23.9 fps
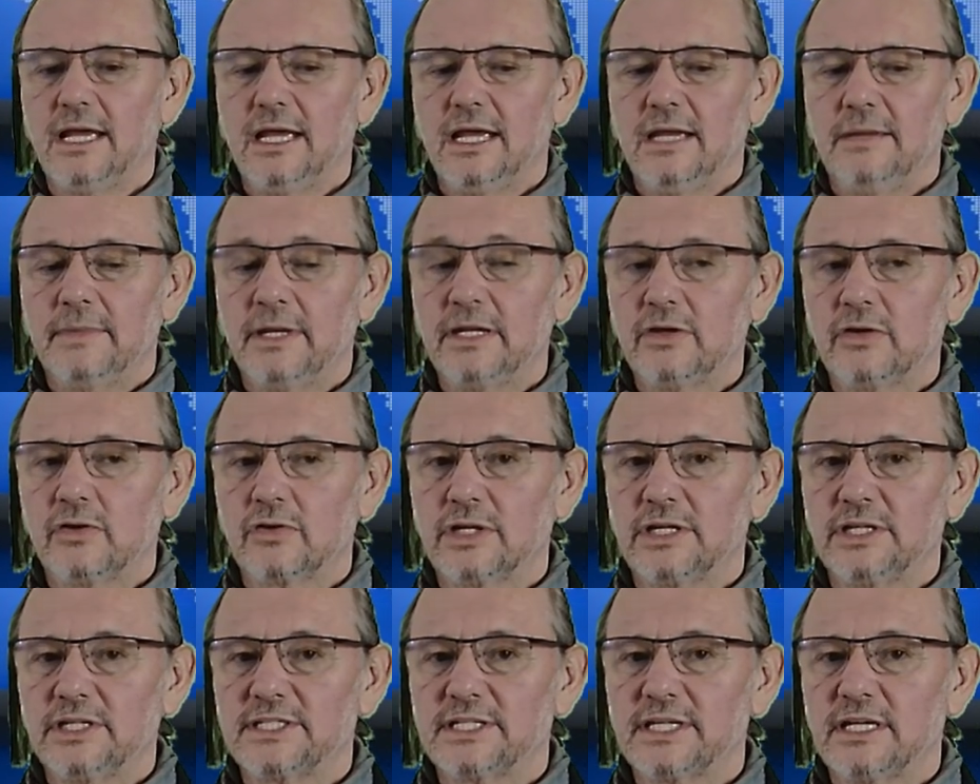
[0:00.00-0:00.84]
Many
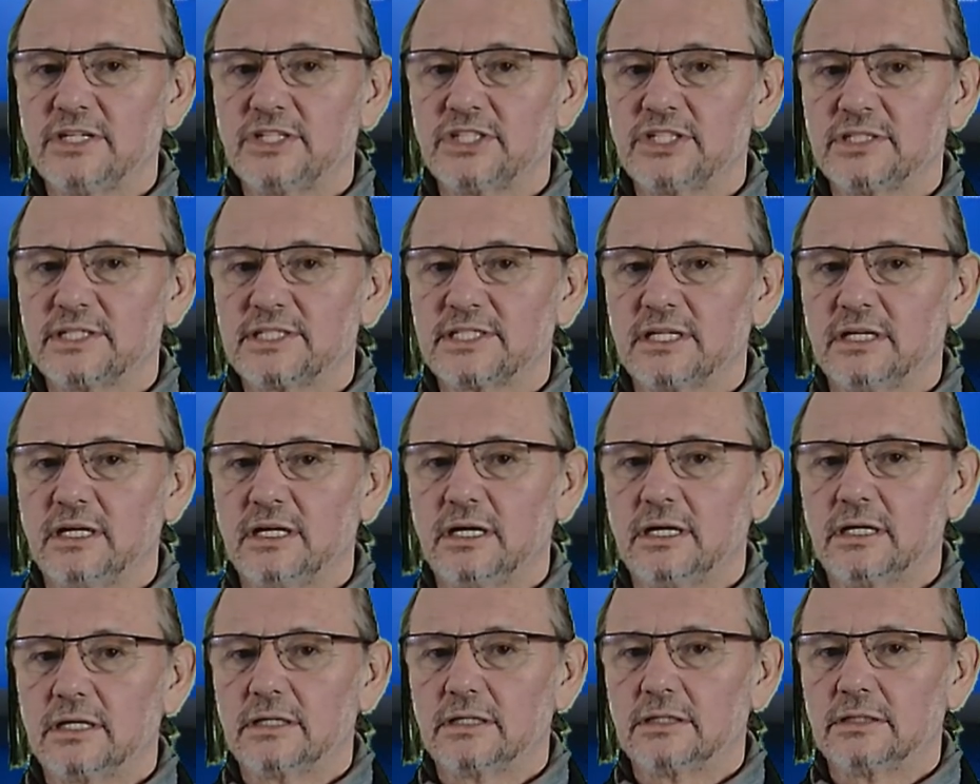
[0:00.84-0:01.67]
organizations
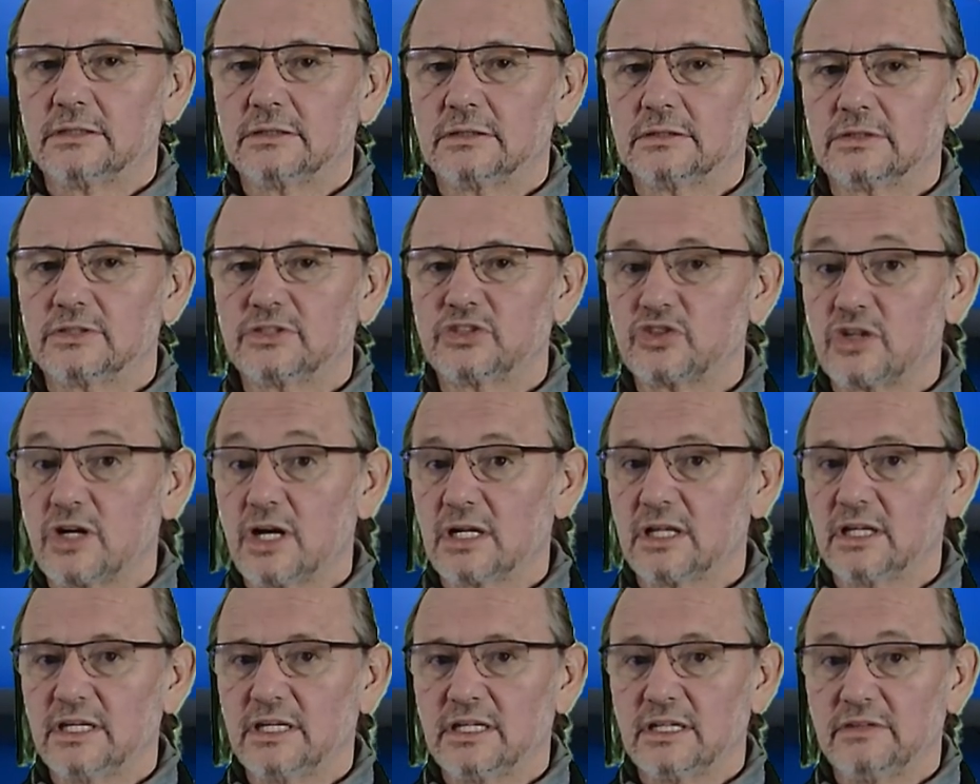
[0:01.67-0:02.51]
are
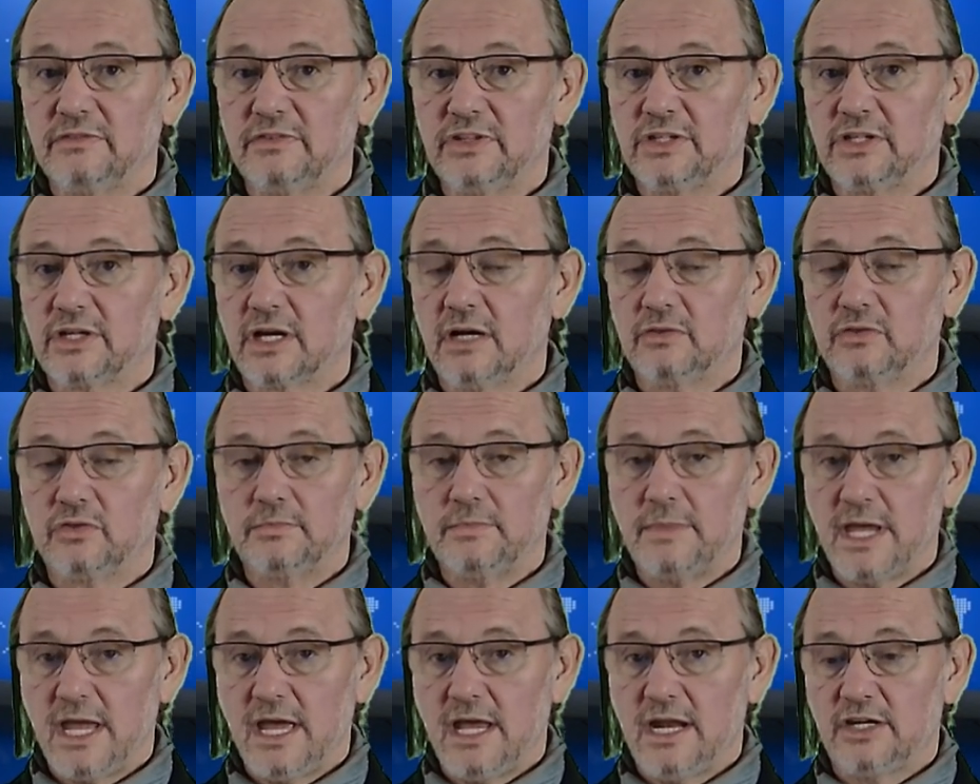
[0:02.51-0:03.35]
struggling with how to
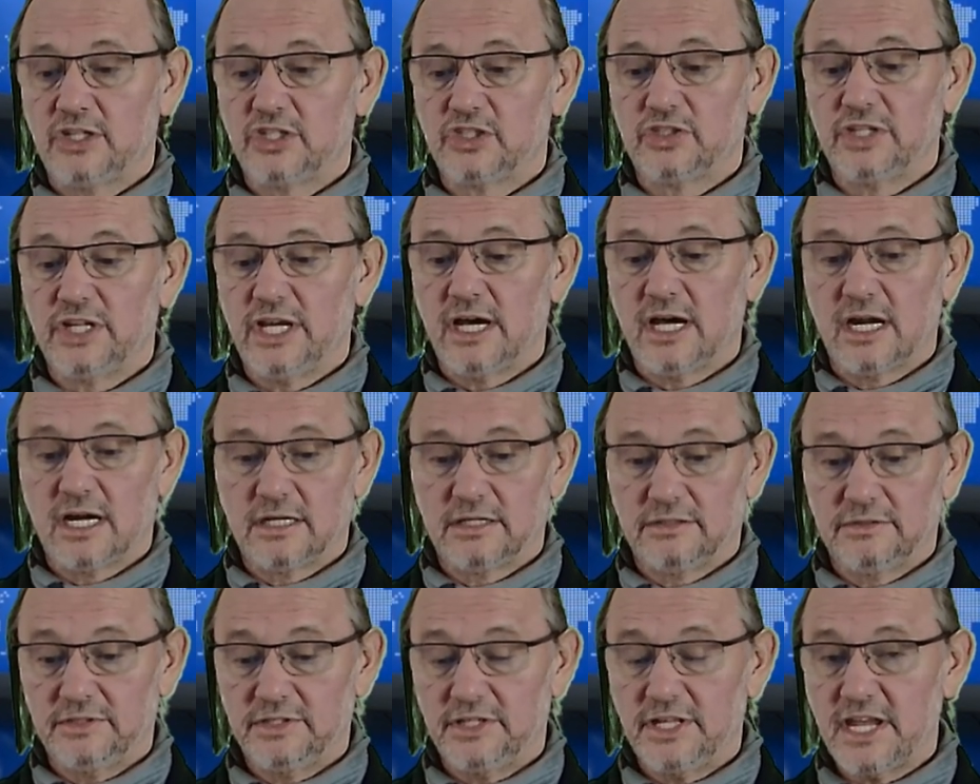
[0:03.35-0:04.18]
manage their
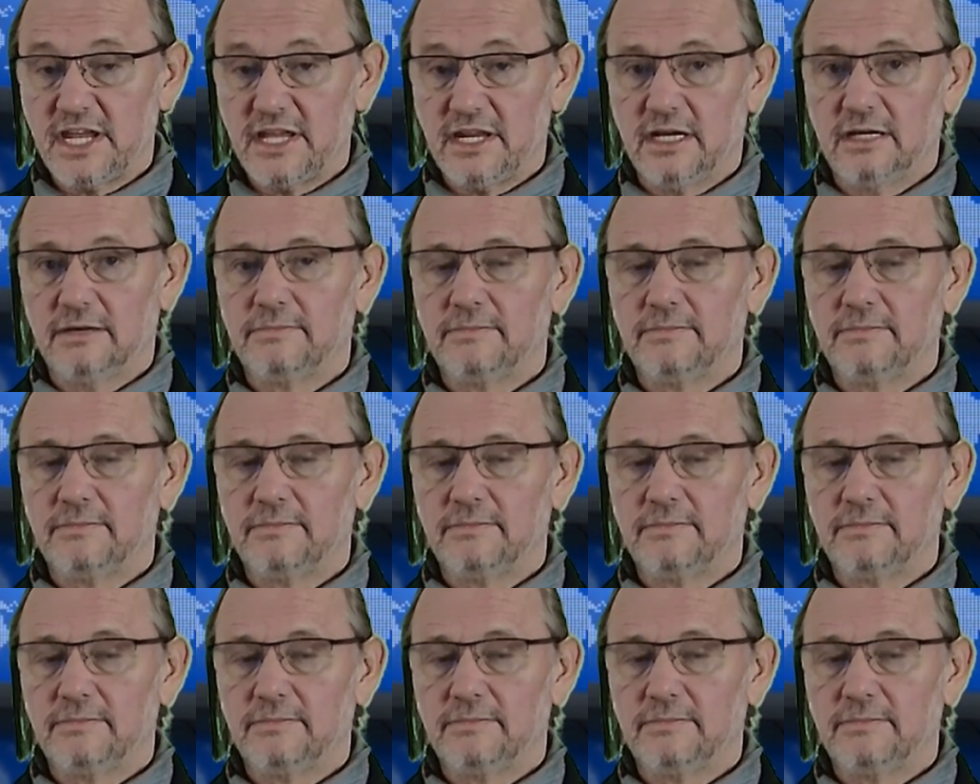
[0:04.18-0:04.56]
data